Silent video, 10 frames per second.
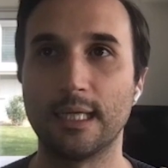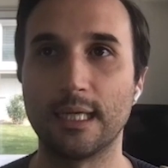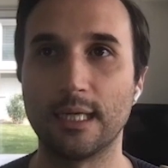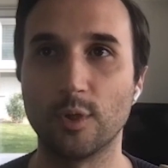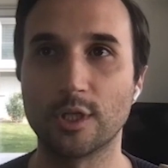uh,
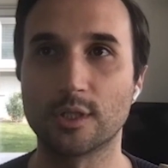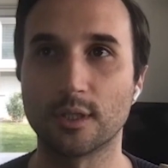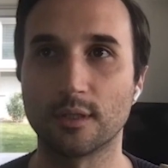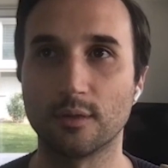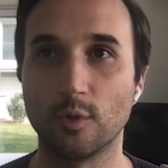mm-hmm. which
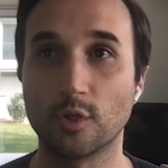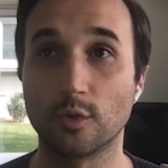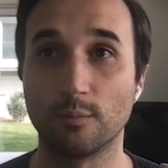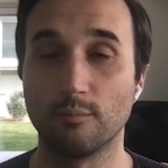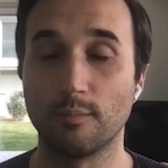uh, which
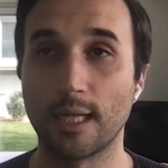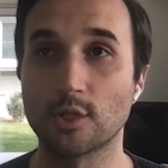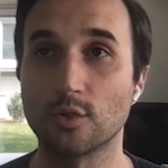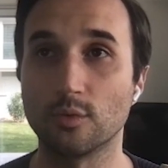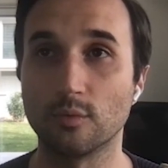we
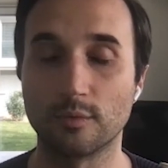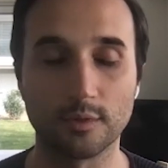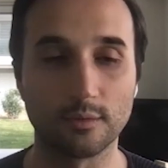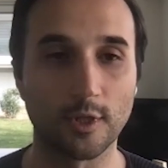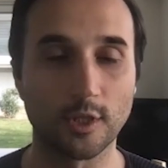managed to
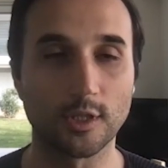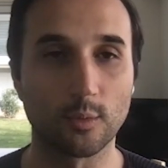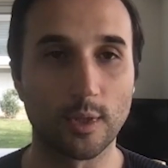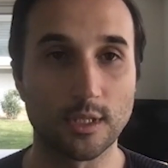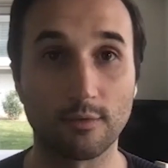to to
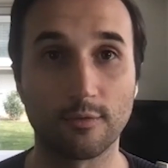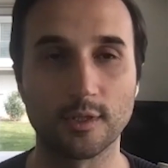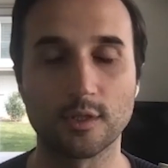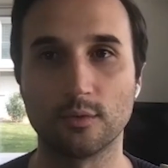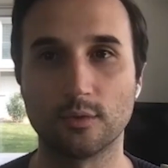actually raise enough
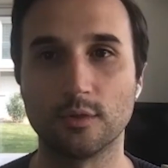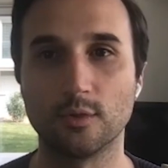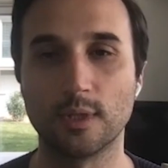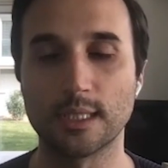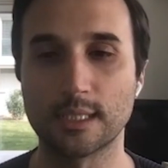funds to to
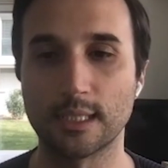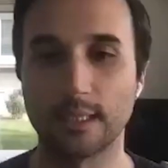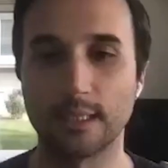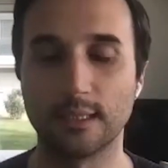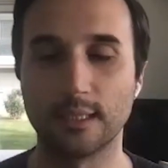do this
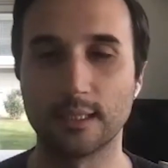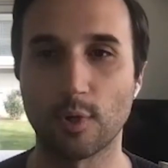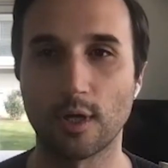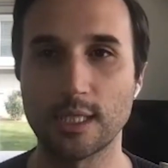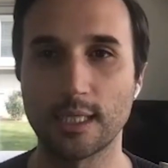uh, this
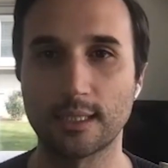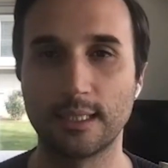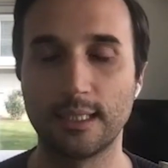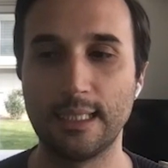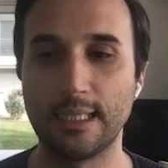project.
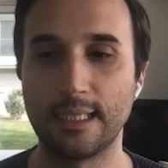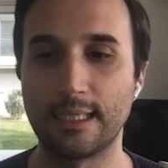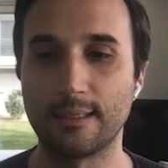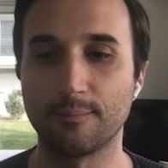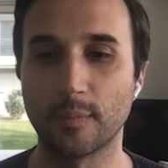
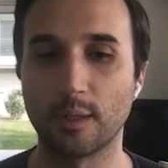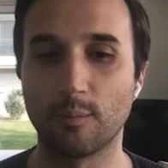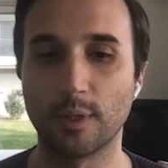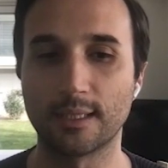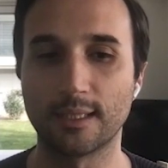Um,
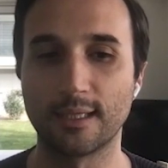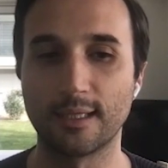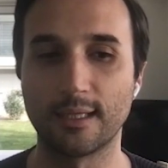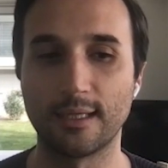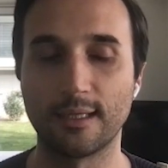but
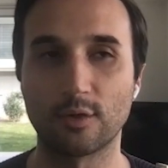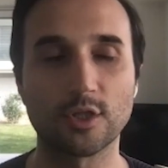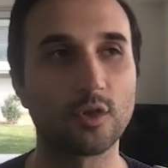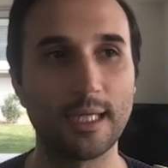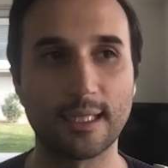there were
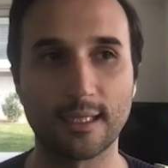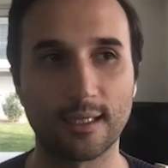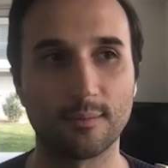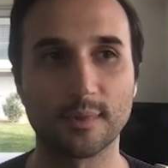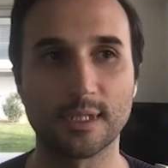so many
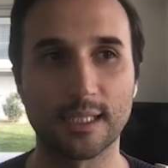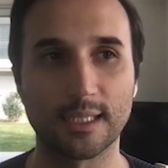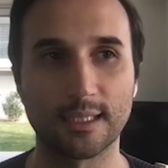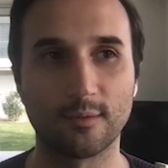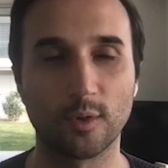times
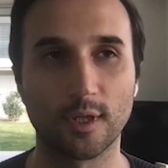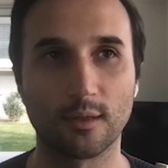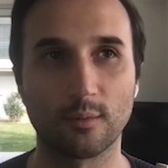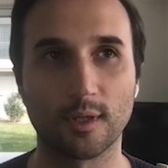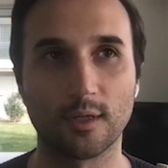uh,
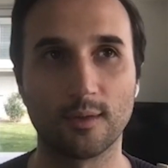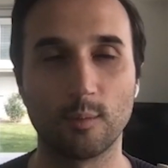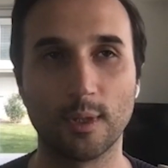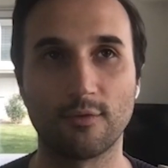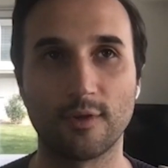where where you know
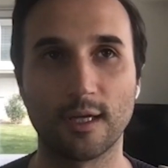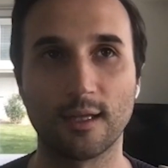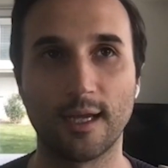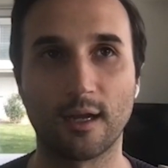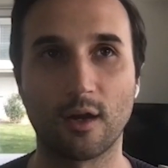it really
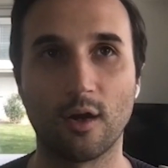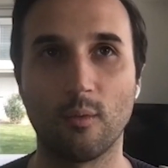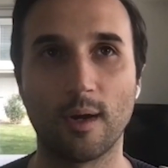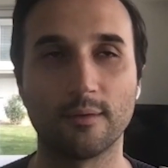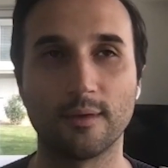felt like oh
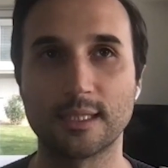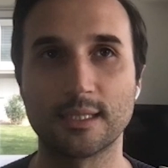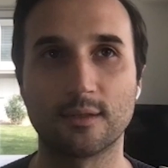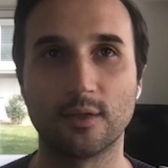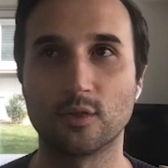wow
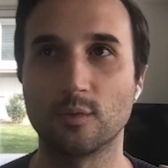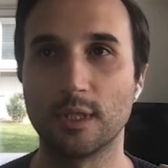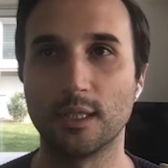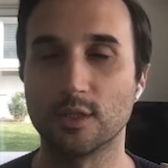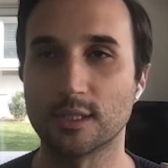this is going to
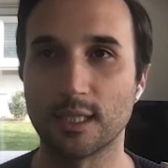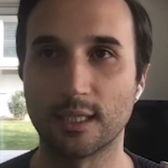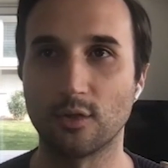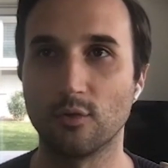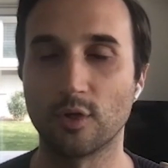be just
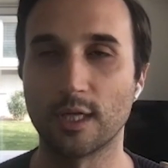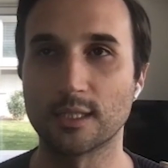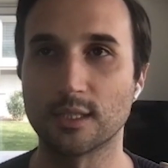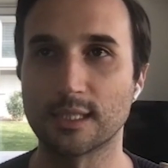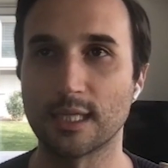like an
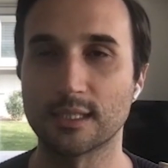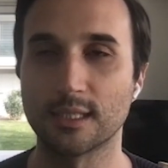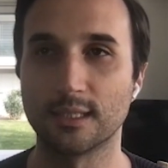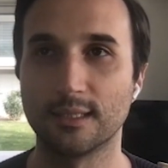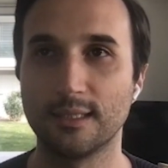overnight
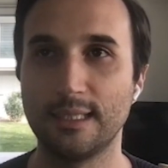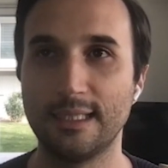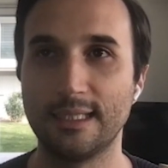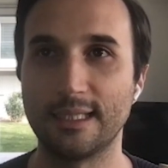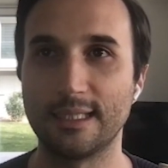success and
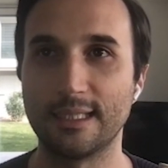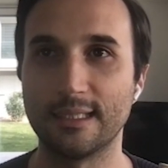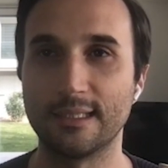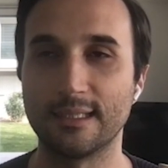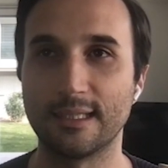and
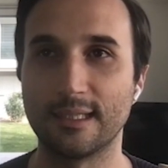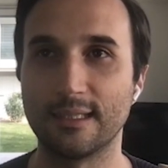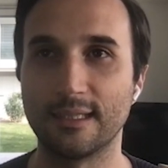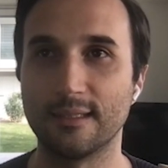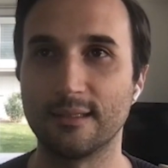and
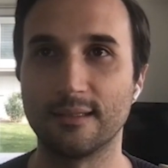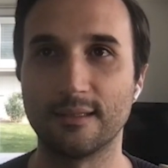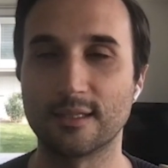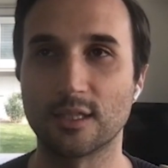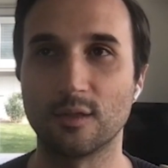and
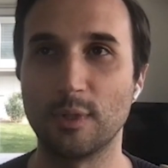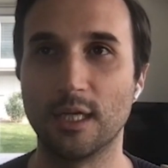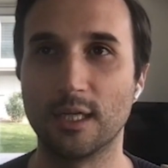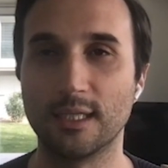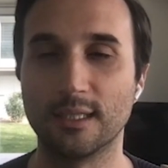and it's going to
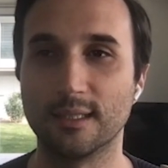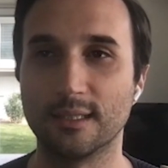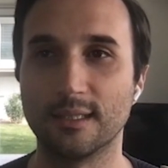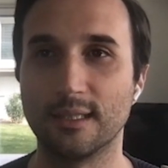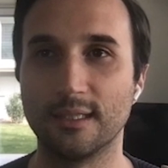be done in
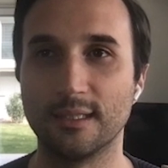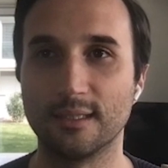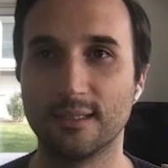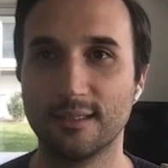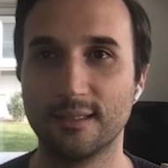
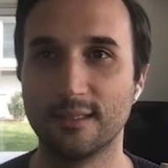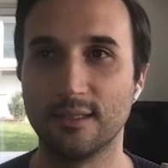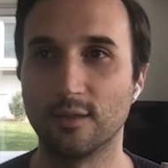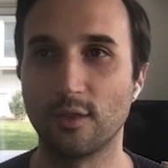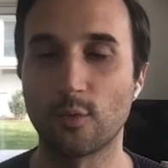in
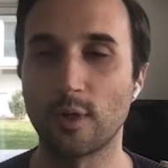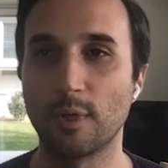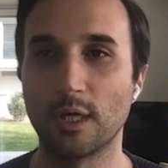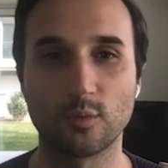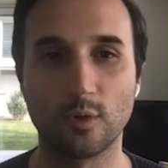you know in three
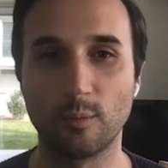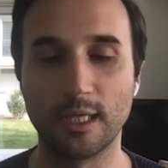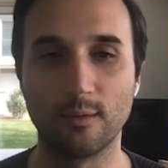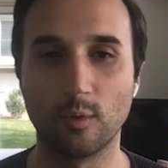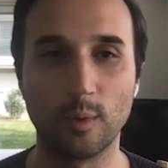months we'll
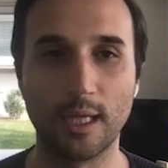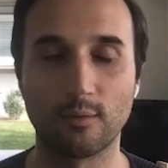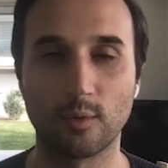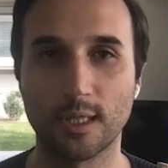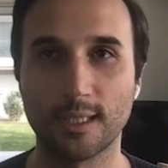be we'll be
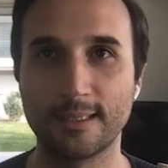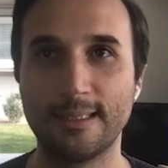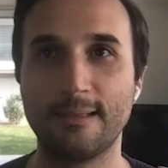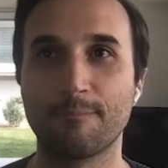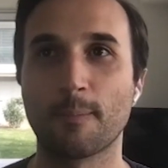everywhere
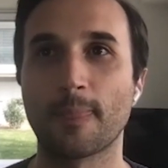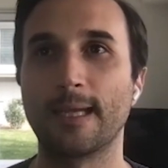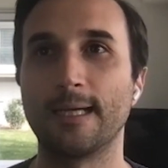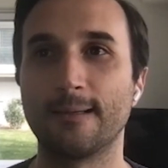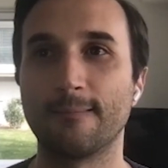
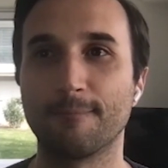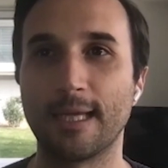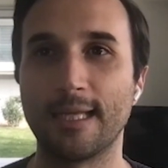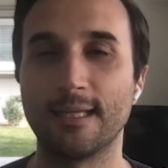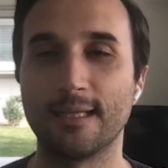
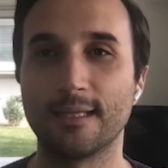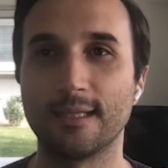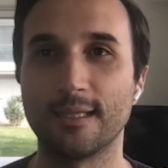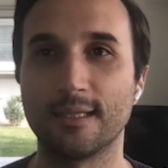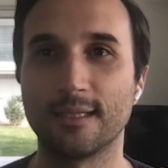um, and
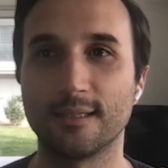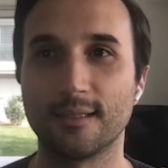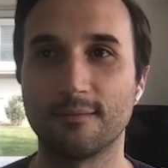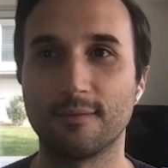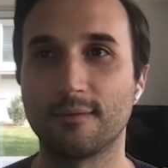
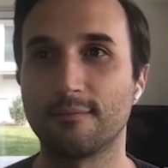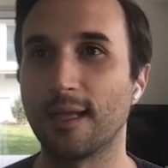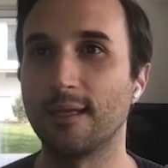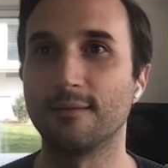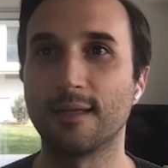and
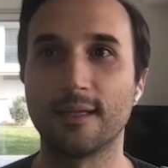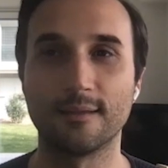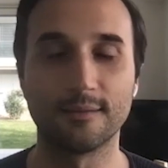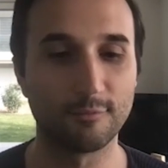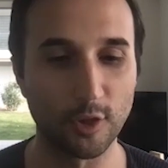and
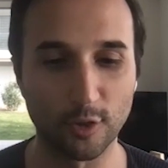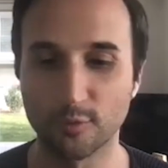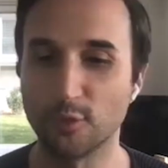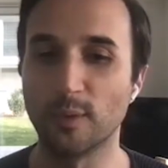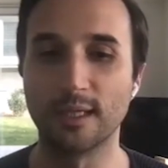then you
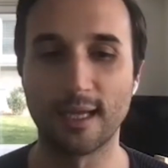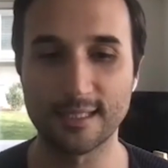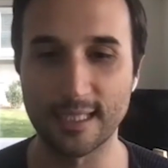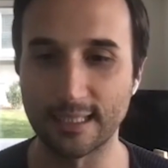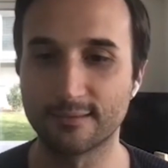know you
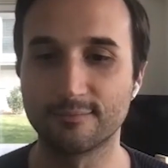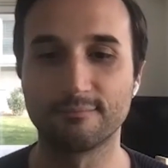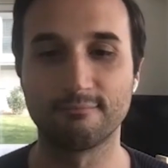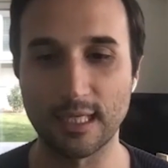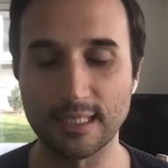realize that
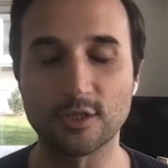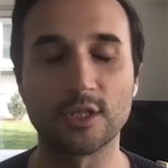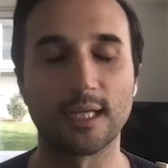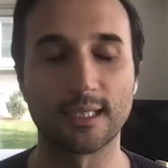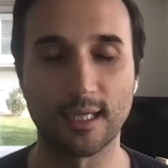I think they
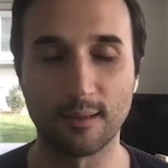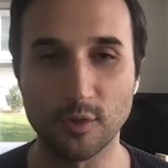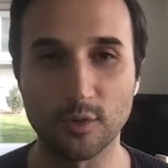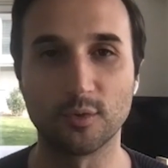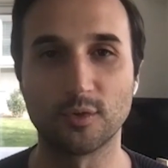should take
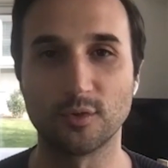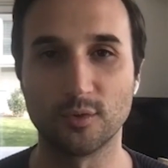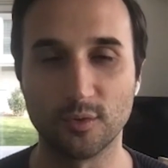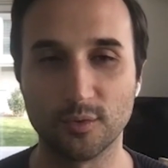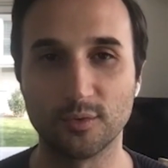time to
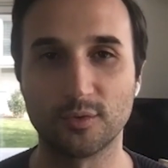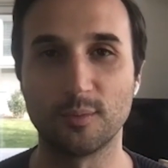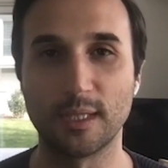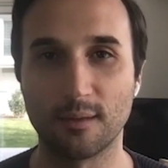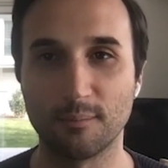to
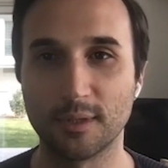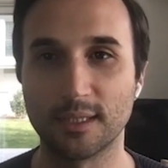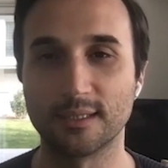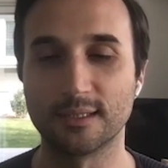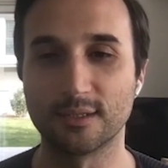to become
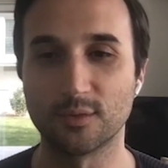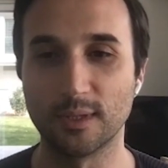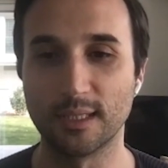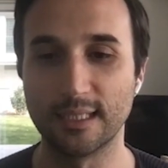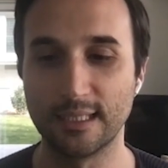uh, to
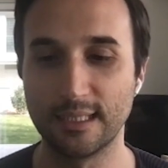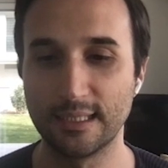really